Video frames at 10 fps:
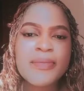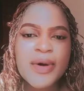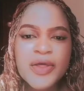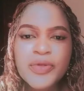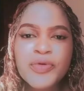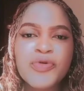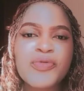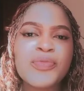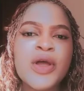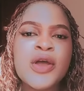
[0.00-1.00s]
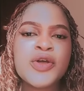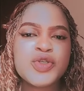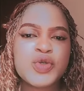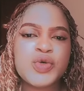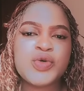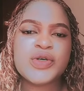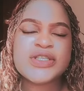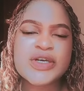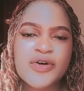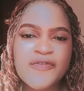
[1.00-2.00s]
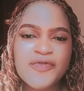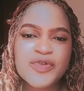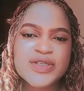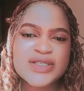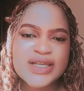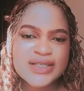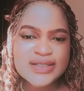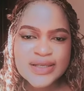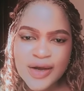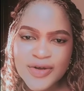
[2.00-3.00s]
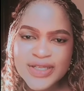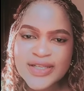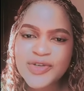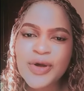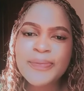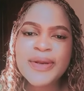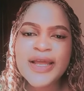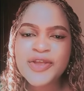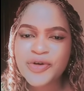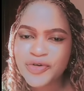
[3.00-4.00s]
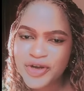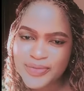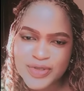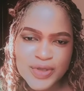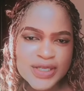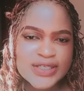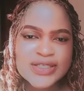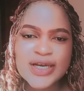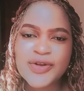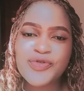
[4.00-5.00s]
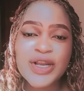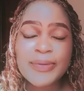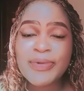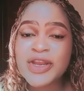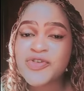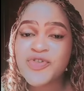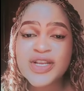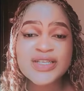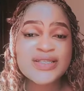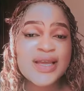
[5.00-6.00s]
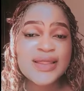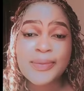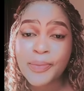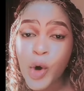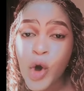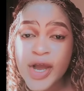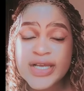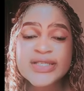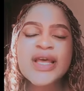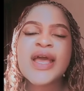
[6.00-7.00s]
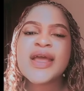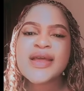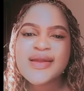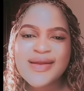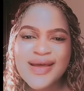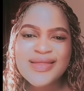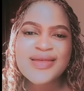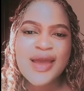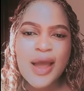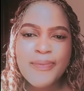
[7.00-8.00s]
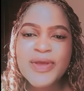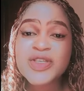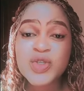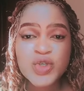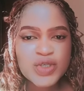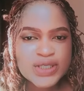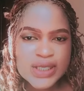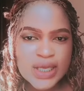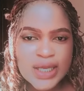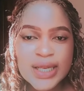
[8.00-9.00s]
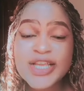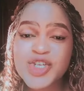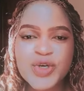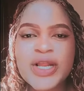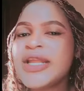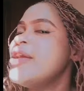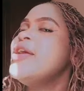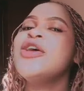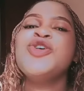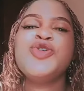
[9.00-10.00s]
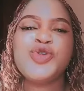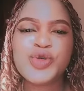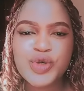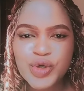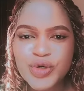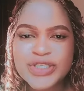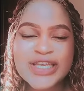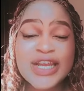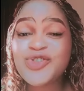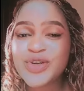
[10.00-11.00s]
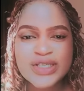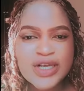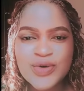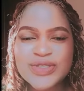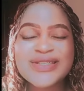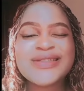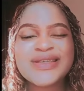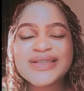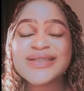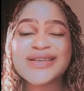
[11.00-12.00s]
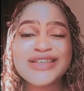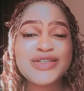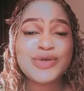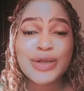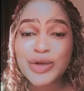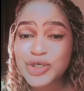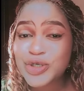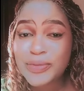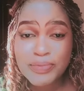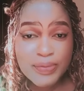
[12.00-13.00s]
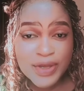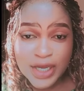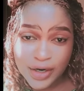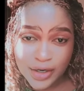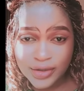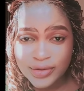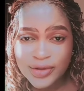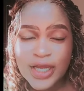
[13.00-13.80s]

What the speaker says: in the bathroom to take off those dead cells, and then you apply your cream so that it can really penetrate inside the pores, nothing happens to your skin. Literally, you do not get results. This is your lotion, baby girl.